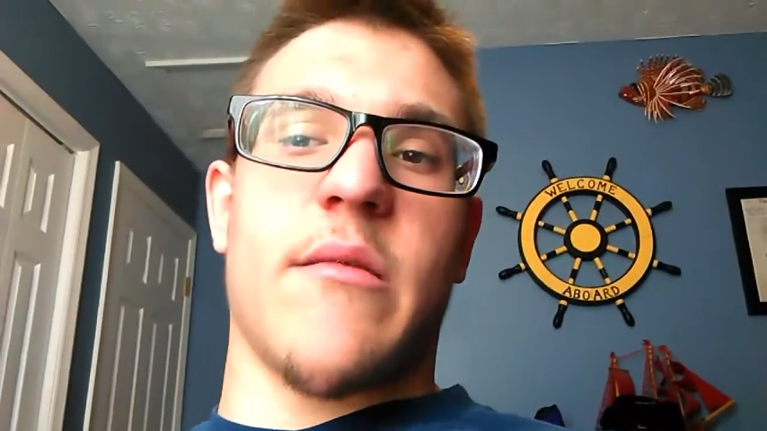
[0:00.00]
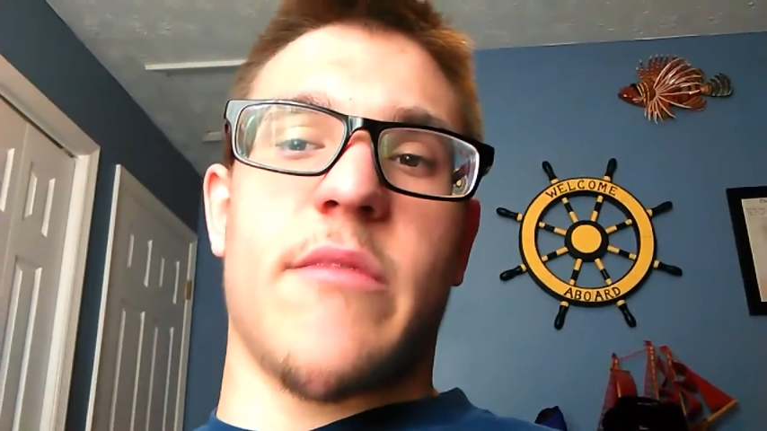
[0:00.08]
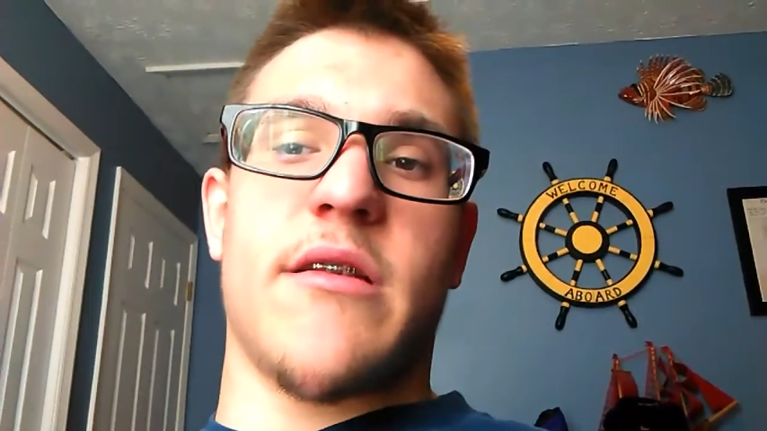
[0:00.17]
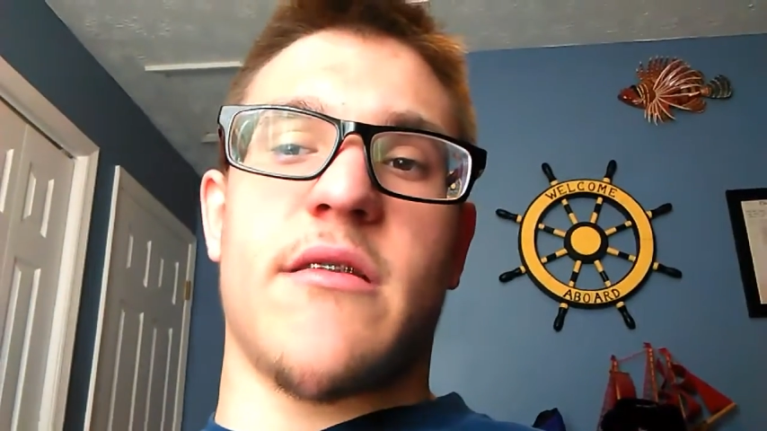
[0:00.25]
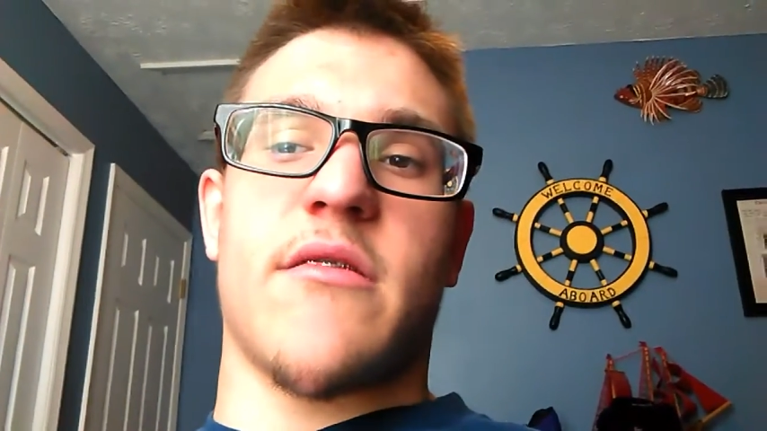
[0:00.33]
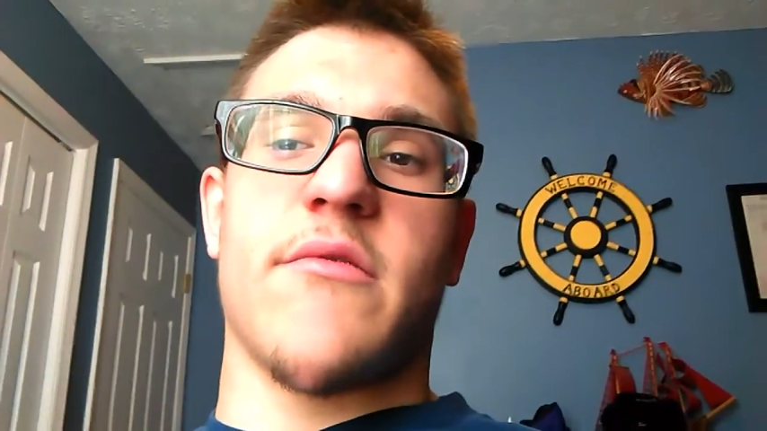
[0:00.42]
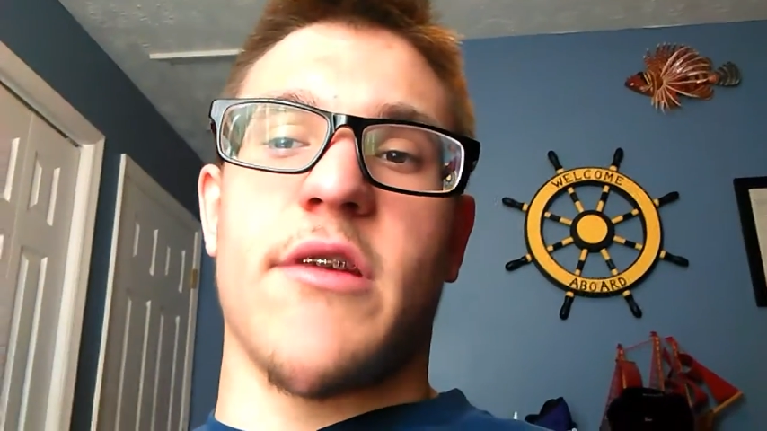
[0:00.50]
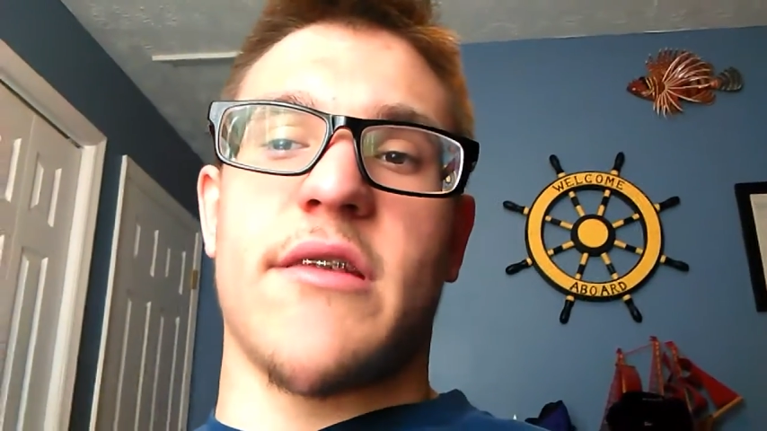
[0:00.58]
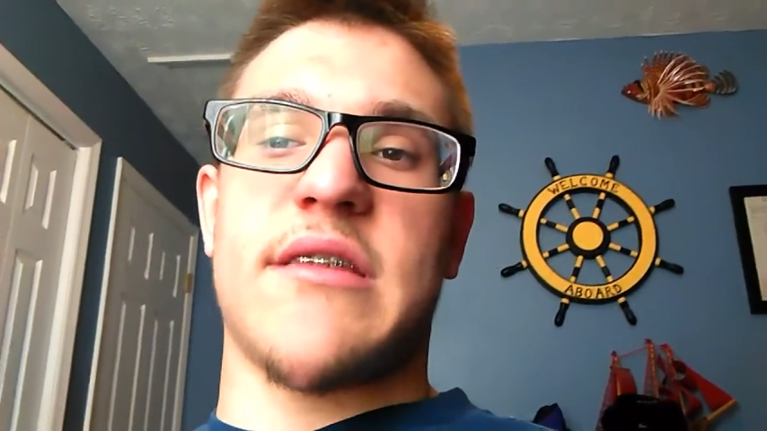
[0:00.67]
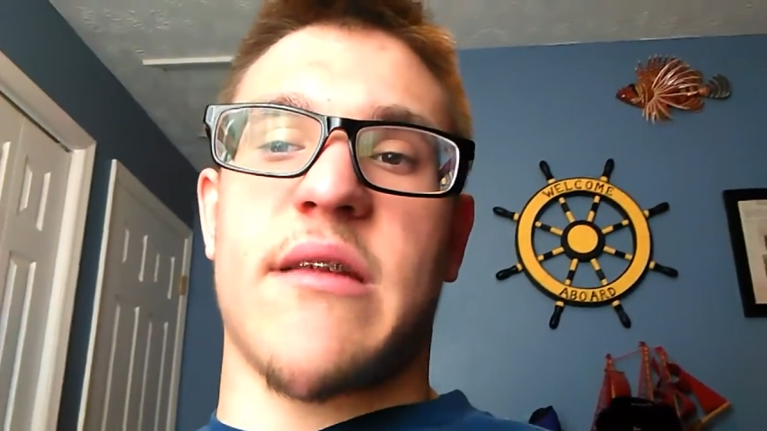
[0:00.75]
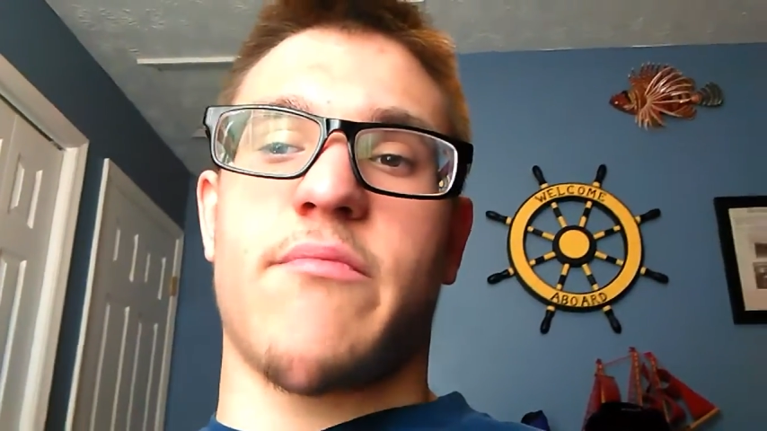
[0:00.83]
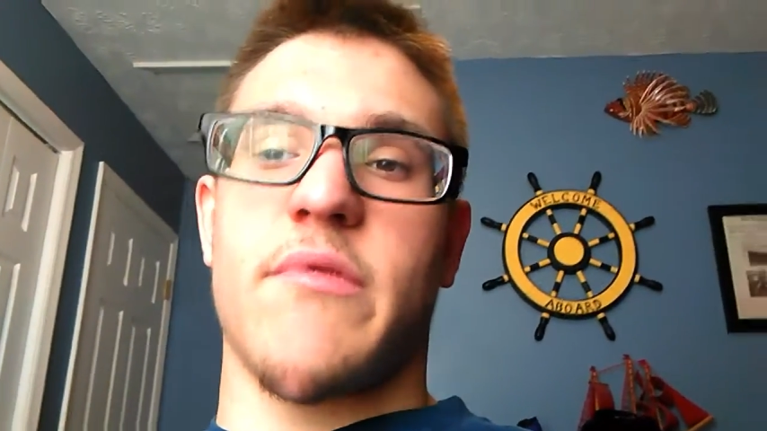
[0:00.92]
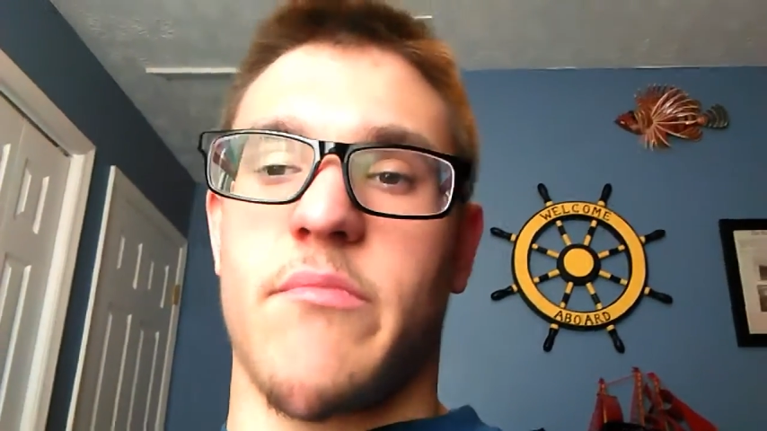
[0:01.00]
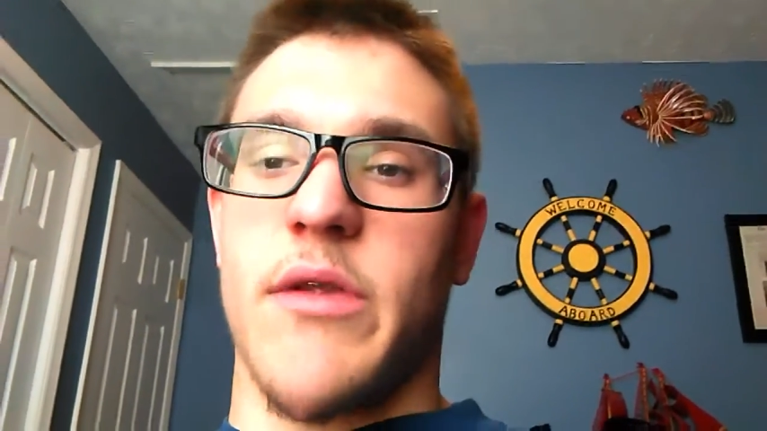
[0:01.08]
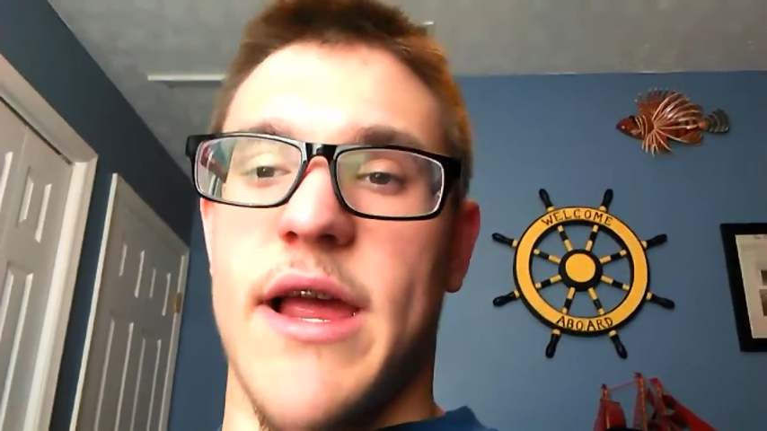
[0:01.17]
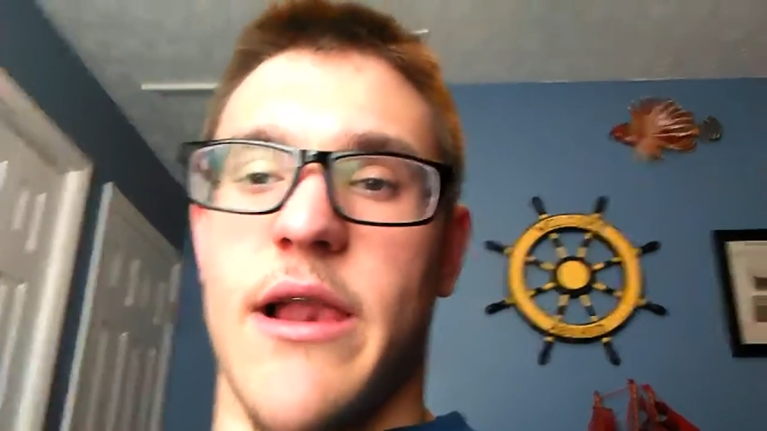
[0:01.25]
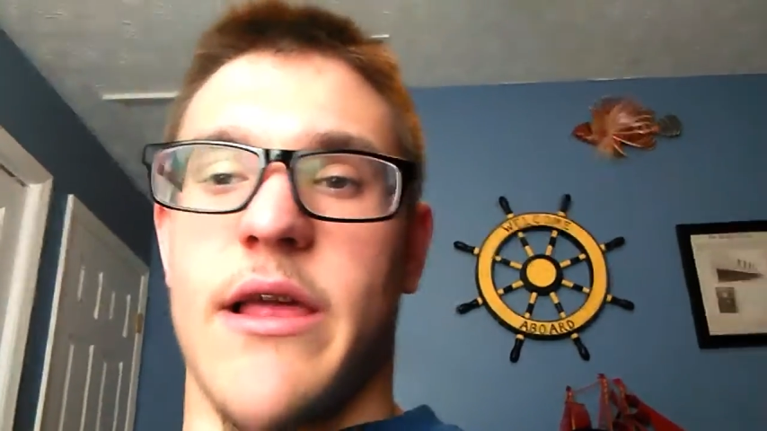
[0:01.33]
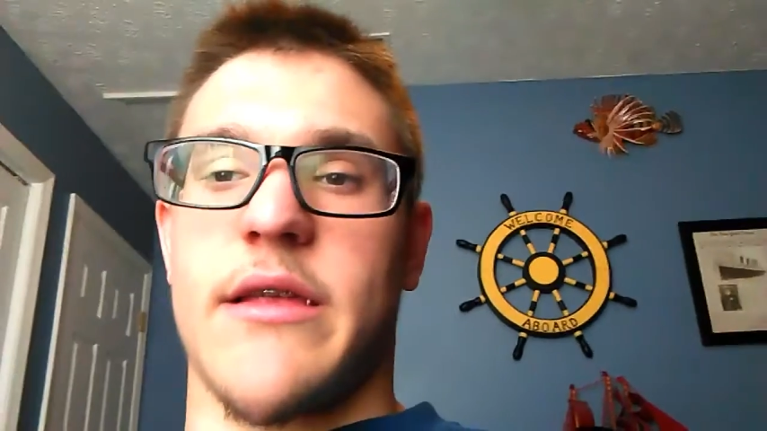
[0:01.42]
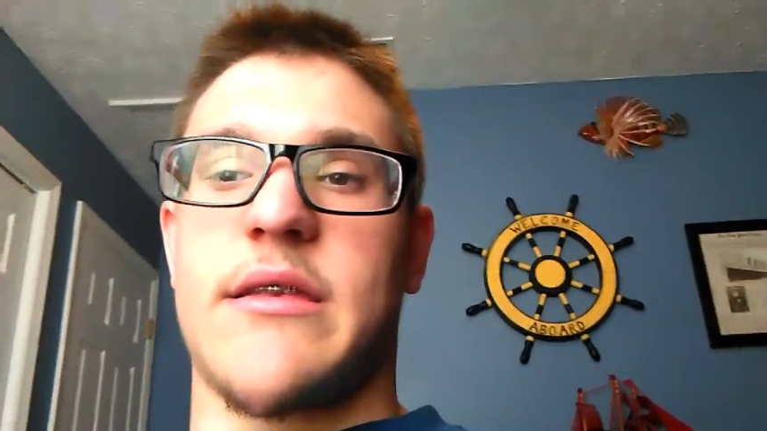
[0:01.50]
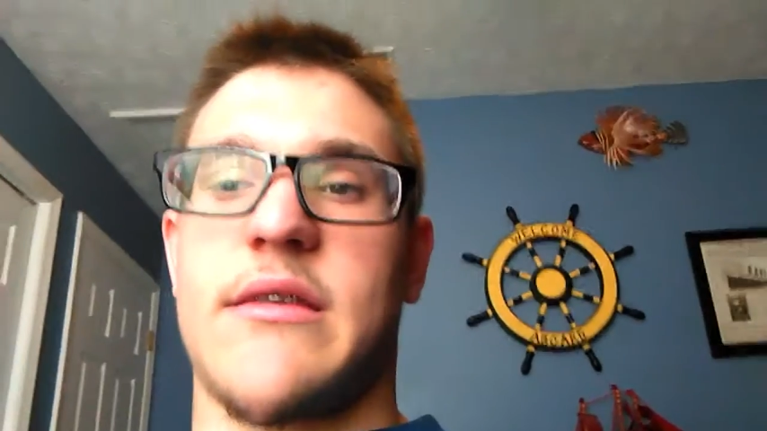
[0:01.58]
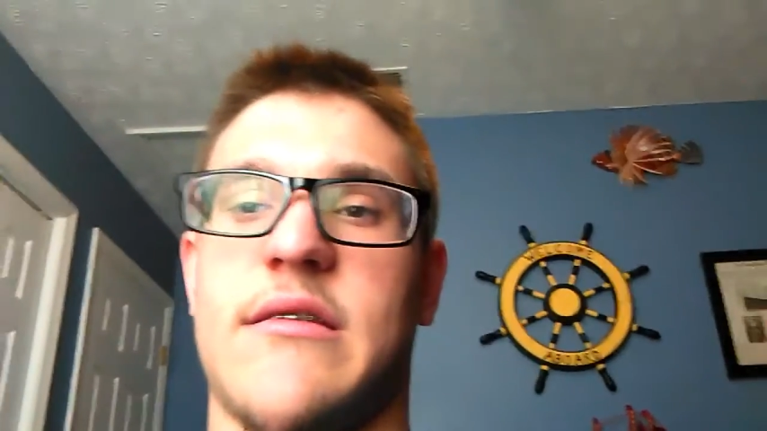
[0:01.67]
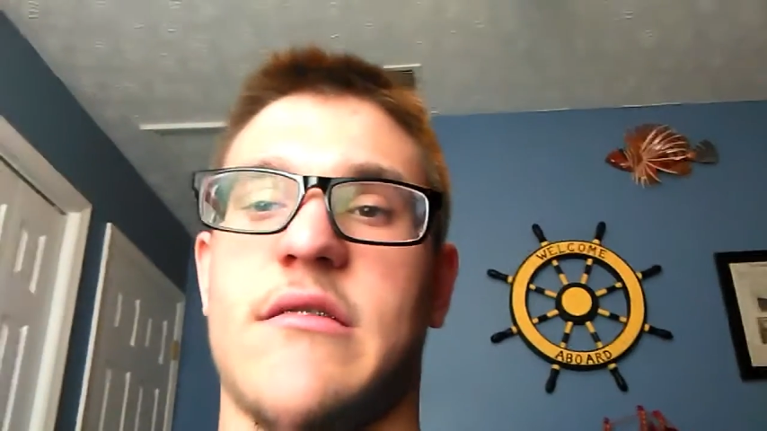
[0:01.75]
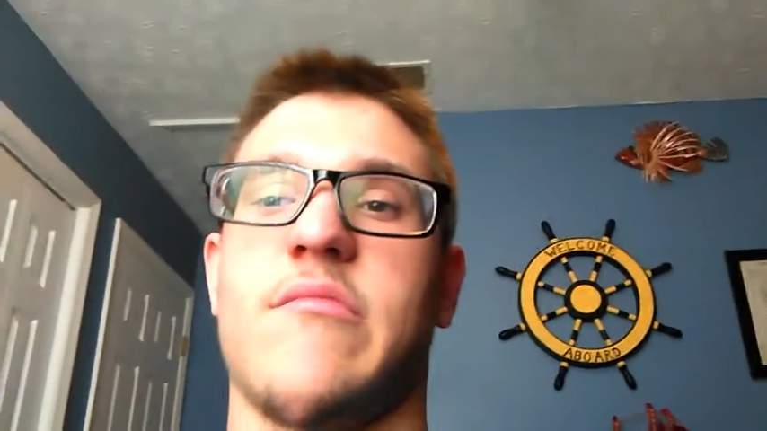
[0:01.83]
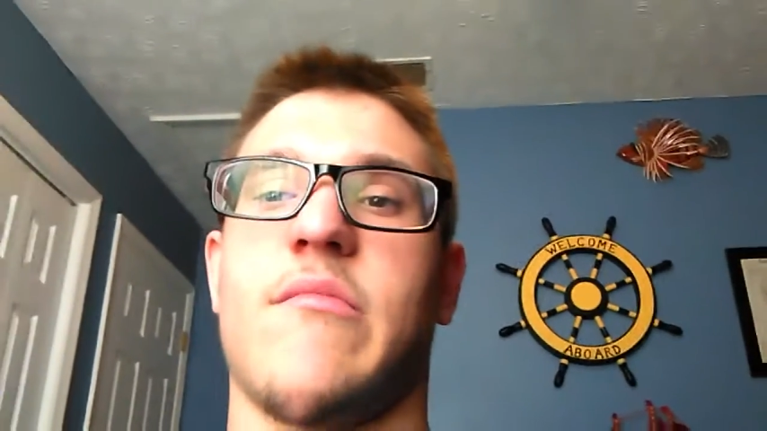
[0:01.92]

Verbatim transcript: them into three separate playlists.